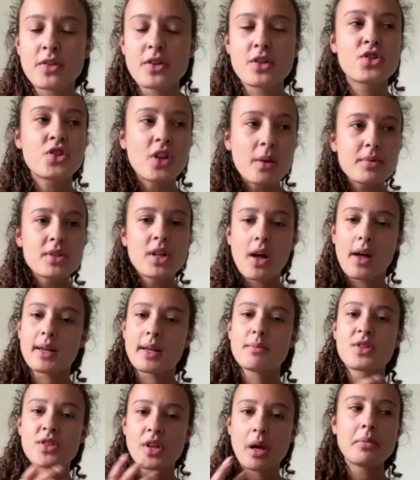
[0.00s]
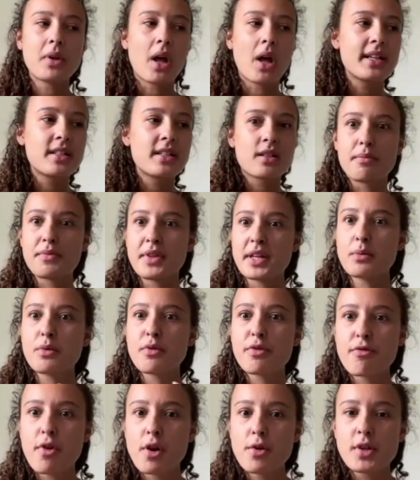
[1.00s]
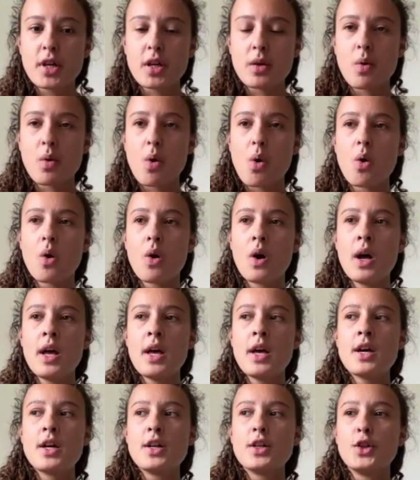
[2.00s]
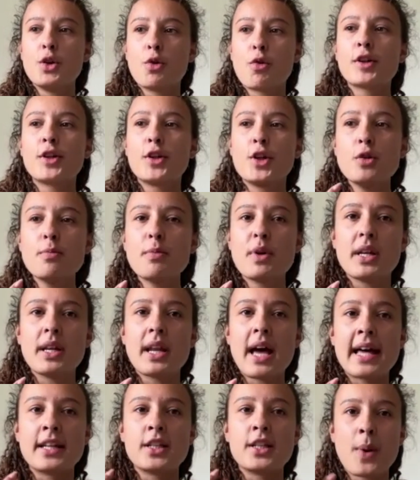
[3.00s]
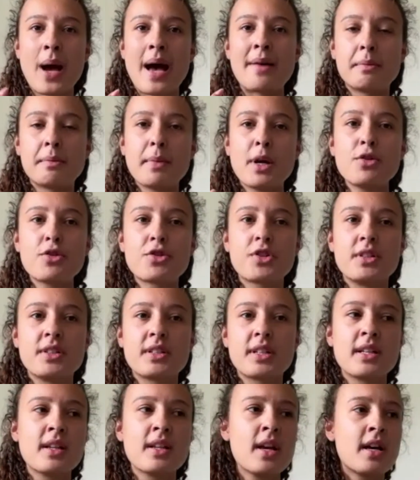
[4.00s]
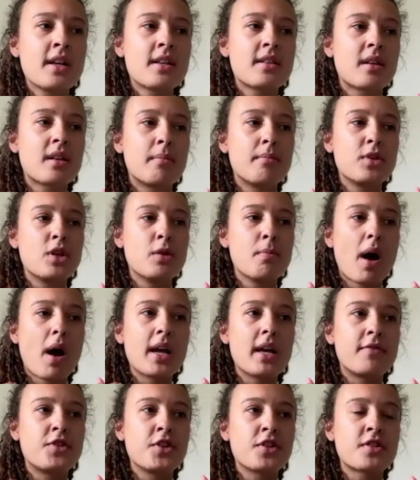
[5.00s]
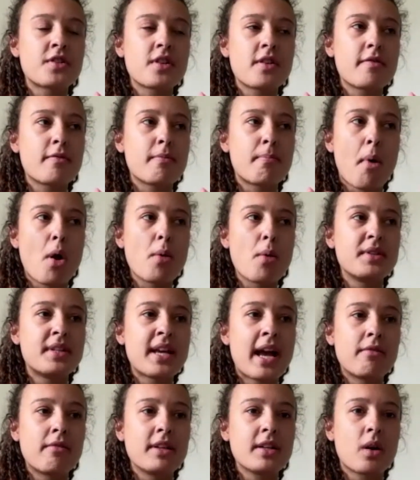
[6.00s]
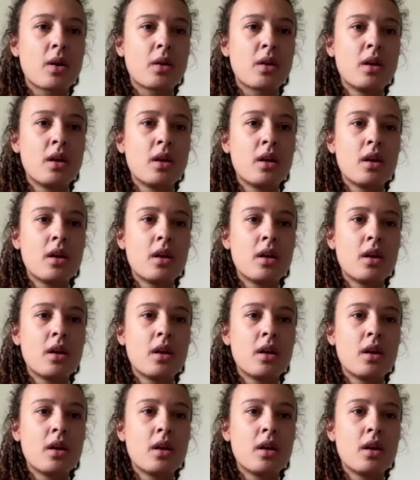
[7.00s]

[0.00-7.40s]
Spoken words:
And sometimes, some nights, something will throw you, or you're a human and you have emotions, and some you might have just momentarily gone,